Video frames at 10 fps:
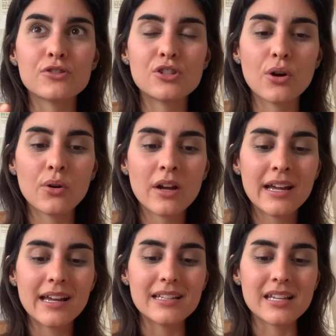So
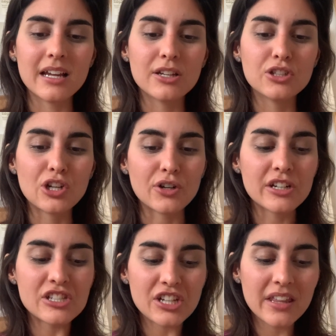it's like
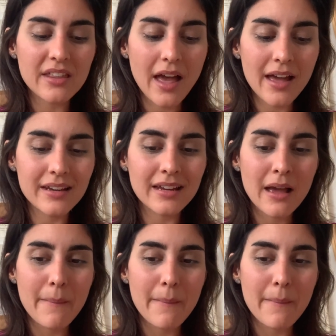nourishing that,